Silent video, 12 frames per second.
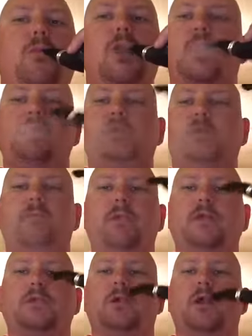I'm just going to
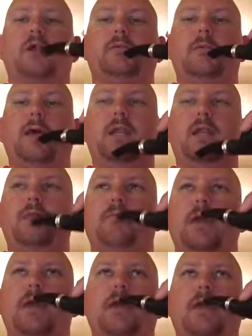mix them right off the bat and let them
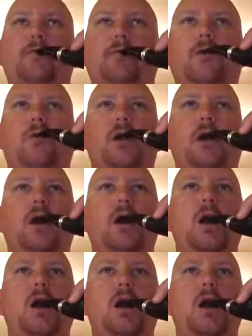marinate for a while.